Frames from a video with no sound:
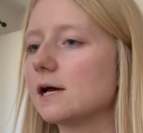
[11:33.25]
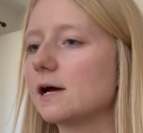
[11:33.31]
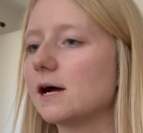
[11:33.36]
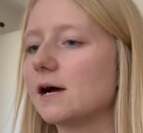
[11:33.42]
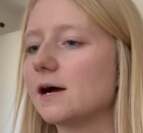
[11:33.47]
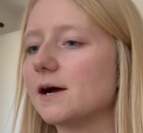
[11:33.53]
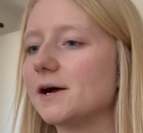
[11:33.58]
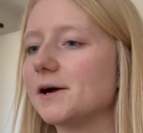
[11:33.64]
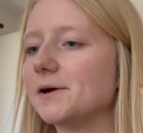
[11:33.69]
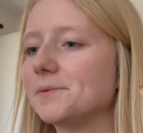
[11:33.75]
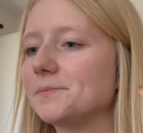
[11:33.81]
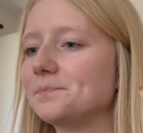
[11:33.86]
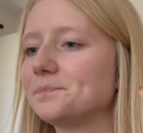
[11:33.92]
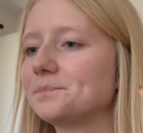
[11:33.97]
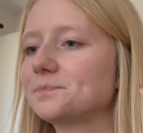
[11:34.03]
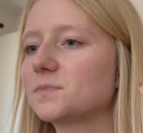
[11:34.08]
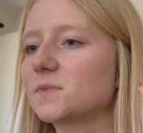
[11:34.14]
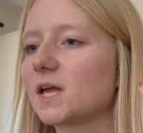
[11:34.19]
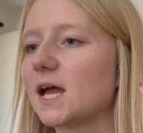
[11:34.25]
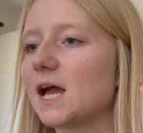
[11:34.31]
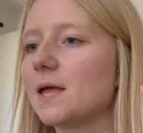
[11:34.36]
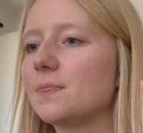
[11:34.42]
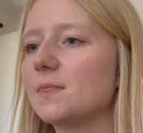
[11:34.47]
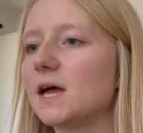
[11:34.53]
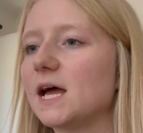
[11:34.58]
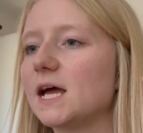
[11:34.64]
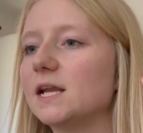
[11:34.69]

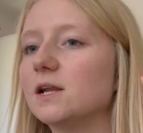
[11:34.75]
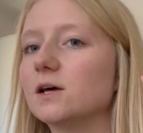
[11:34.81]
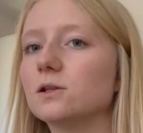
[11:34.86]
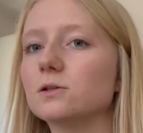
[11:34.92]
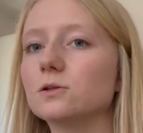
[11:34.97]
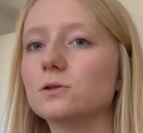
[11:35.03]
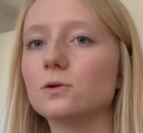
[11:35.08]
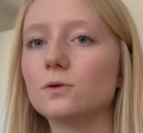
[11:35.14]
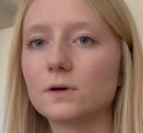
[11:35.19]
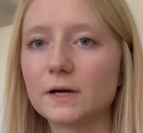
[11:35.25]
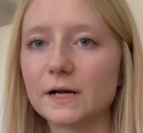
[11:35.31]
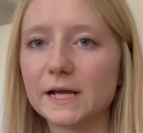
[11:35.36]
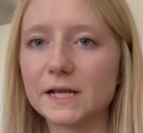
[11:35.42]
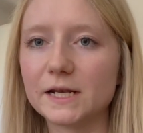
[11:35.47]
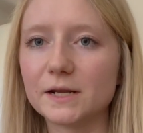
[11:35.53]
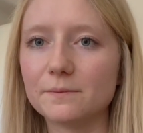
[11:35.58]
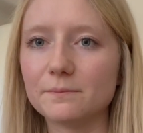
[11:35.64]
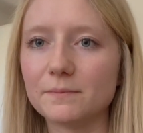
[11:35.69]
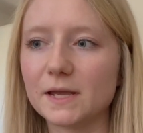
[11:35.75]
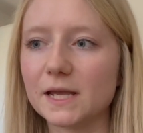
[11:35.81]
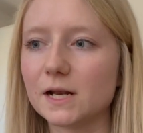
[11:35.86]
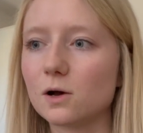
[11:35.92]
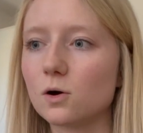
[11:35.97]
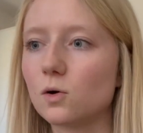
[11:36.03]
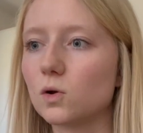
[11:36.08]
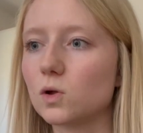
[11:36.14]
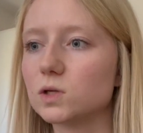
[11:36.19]
And then Lauren made
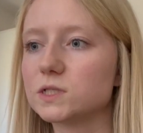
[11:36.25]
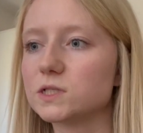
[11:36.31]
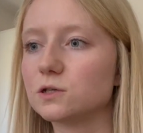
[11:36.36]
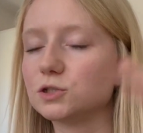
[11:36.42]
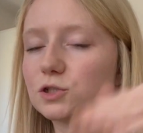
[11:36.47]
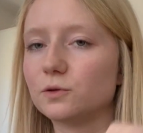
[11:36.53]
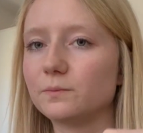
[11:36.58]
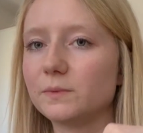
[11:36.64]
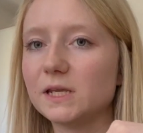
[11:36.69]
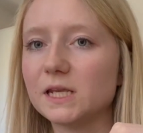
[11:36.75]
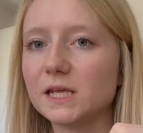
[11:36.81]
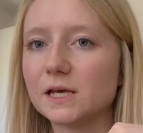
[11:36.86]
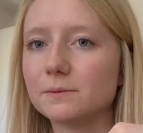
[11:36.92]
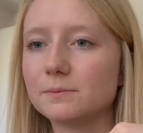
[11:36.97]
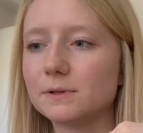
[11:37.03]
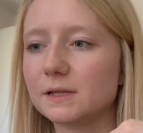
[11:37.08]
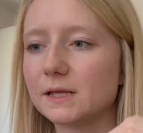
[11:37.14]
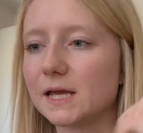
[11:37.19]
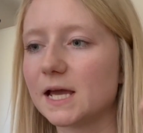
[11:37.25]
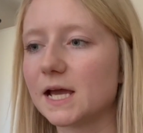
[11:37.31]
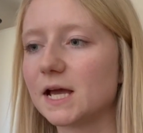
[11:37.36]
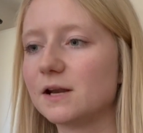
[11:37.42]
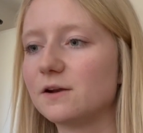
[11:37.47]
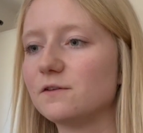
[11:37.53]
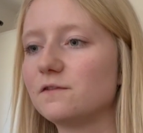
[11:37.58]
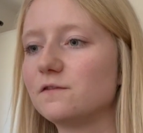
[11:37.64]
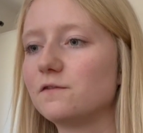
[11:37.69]
a whole social media
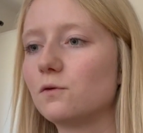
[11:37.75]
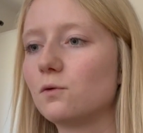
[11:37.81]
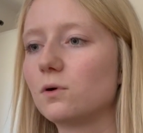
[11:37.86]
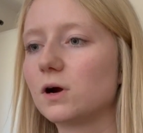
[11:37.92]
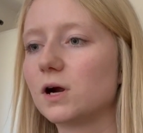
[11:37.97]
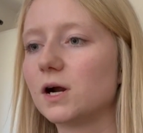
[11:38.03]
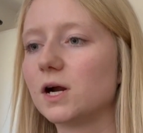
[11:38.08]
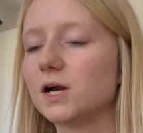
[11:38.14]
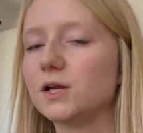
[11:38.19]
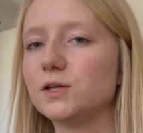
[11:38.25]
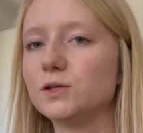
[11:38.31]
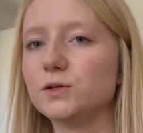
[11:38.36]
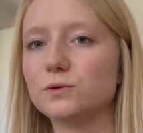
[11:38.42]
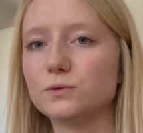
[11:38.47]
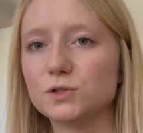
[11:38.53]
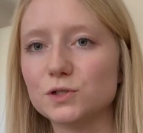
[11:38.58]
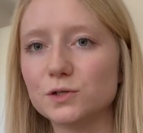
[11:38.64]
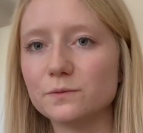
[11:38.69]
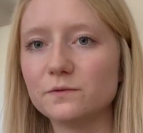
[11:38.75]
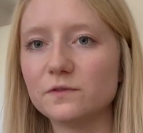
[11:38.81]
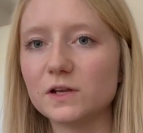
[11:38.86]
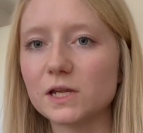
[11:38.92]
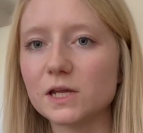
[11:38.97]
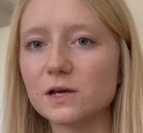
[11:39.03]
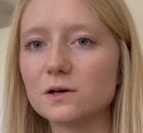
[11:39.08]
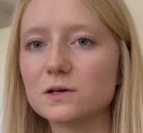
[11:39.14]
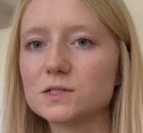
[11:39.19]
plan for YouTube
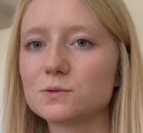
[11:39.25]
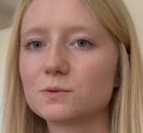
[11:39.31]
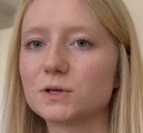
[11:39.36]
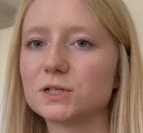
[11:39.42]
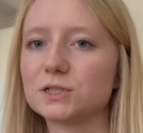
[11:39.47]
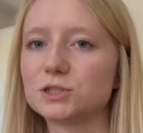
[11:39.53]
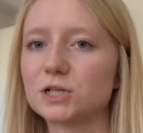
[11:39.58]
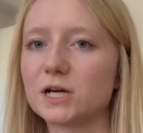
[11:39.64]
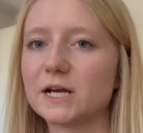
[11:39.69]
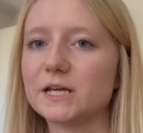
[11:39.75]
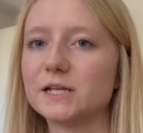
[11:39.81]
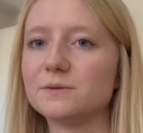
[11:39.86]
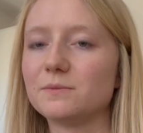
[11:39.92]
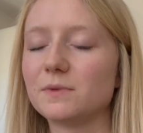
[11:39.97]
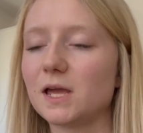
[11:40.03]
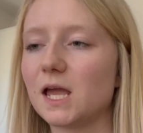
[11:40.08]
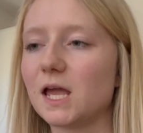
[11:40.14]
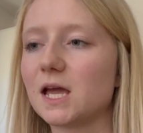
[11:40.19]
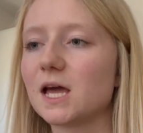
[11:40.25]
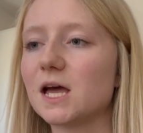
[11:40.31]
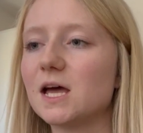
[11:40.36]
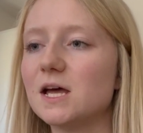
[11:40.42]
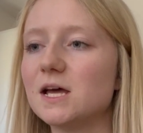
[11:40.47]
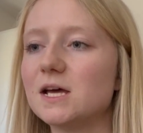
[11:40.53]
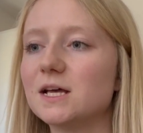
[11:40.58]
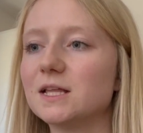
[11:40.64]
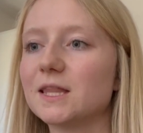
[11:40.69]
videos. We're gonna try and make
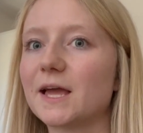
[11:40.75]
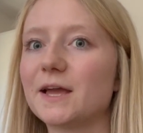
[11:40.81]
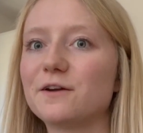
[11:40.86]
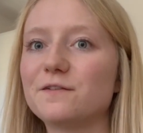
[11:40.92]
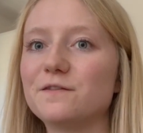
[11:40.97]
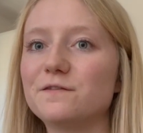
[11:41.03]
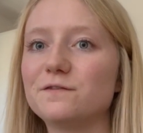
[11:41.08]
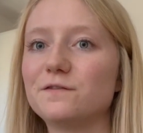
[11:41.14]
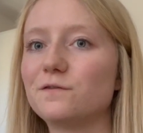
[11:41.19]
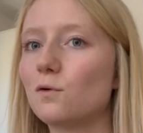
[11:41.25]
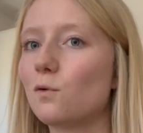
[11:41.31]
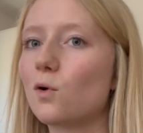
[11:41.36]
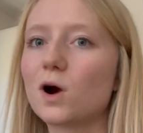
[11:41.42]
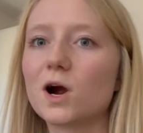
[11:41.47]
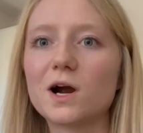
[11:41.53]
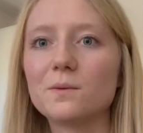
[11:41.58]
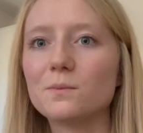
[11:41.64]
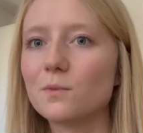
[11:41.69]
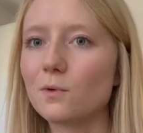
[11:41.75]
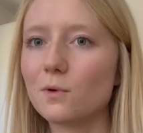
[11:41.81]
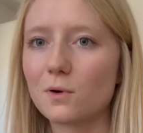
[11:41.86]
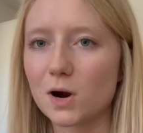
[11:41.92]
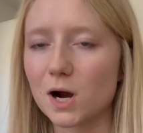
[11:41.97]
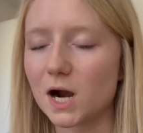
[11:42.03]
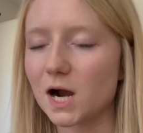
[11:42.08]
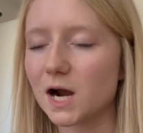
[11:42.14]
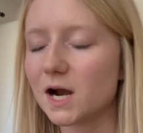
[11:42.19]
like 4
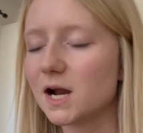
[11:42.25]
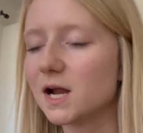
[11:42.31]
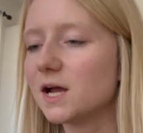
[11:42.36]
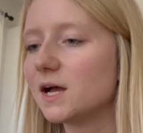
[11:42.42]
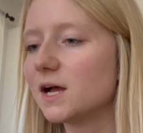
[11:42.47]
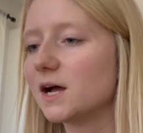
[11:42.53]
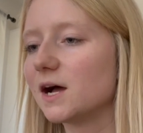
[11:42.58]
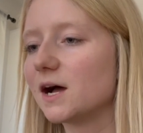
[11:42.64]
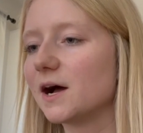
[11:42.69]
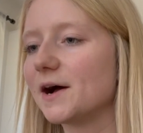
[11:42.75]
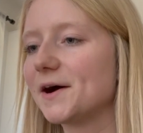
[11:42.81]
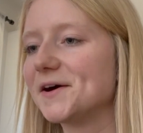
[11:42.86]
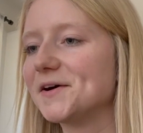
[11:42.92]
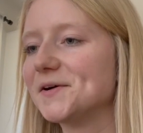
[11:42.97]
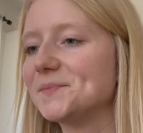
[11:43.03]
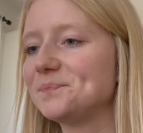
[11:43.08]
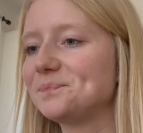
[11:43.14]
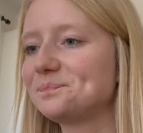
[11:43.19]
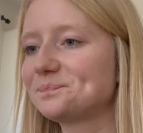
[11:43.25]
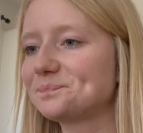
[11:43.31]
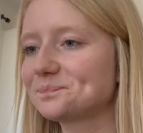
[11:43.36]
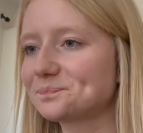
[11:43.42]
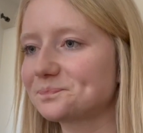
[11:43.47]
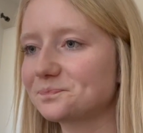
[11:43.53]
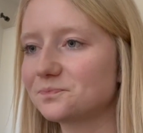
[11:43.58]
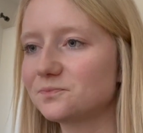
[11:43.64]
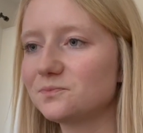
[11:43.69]
more
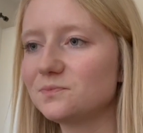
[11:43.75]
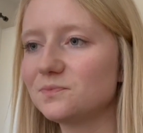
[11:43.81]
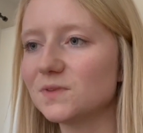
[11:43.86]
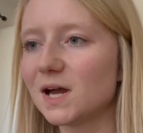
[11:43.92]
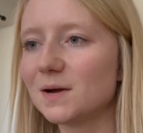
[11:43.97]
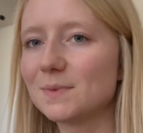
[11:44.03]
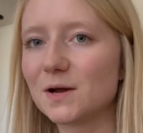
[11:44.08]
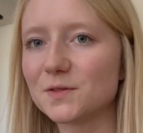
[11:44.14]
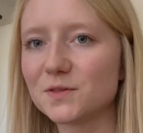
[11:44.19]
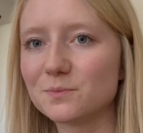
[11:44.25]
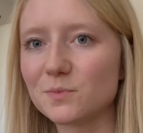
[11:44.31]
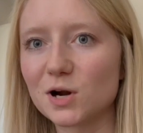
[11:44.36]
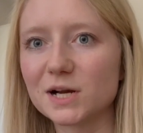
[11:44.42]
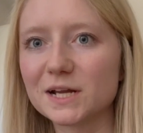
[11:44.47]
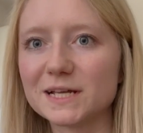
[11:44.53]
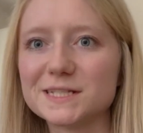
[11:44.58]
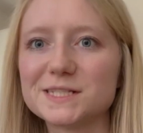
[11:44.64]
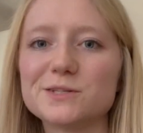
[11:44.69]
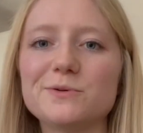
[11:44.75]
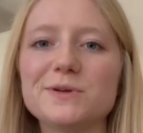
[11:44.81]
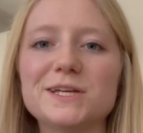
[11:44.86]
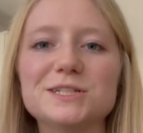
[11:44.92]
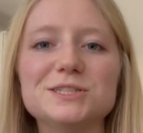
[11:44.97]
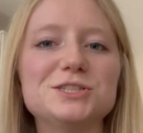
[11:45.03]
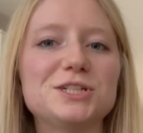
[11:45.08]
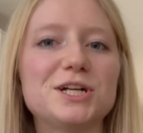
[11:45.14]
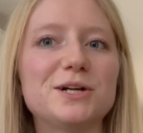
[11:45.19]
about the market so we
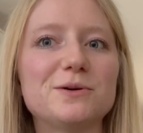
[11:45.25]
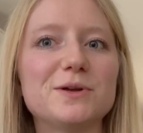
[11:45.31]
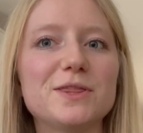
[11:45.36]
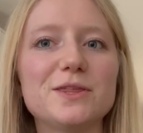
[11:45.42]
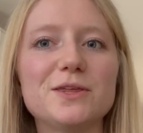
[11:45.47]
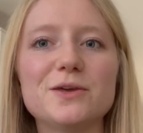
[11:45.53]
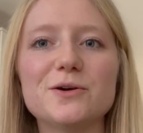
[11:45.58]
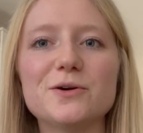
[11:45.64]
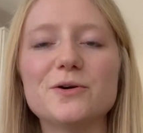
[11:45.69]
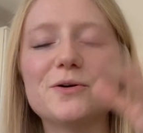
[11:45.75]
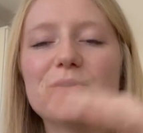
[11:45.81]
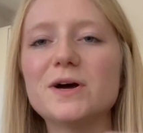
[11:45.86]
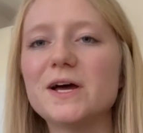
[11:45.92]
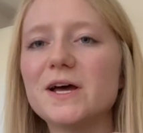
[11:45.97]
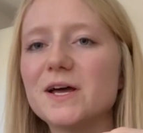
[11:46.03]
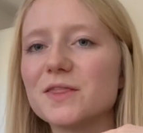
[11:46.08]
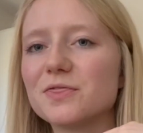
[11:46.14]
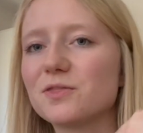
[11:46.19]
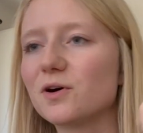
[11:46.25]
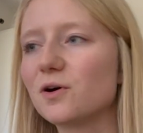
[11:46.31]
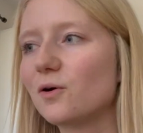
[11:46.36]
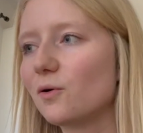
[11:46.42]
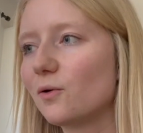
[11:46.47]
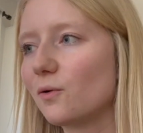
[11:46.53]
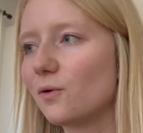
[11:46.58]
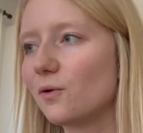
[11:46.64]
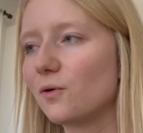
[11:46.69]
can share with you the
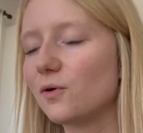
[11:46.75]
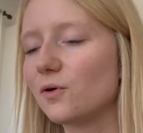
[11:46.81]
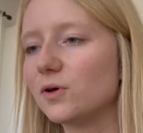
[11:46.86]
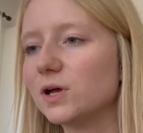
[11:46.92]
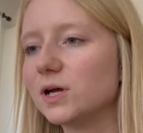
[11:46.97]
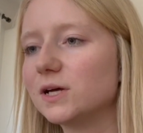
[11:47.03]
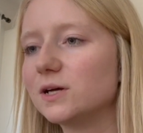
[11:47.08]
whole